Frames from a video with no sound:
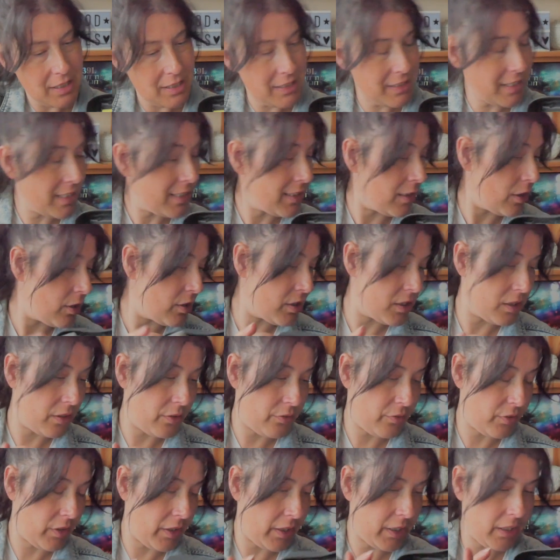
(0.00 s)
There's loads
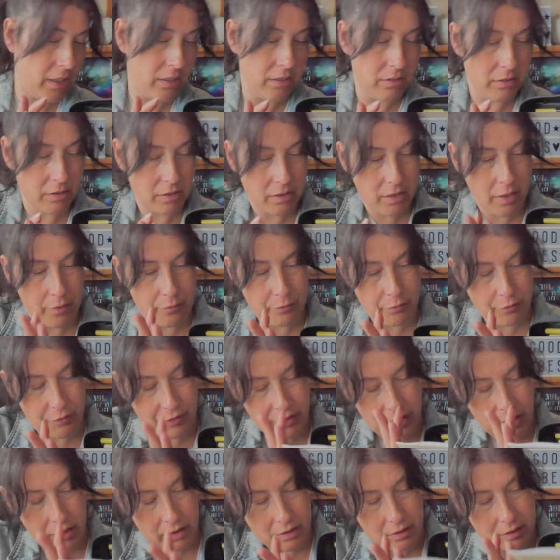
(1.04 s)
of like gump
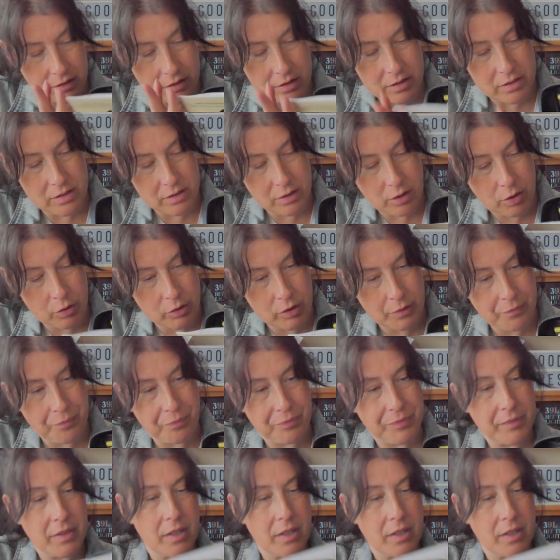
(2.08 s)
in it. So hold on.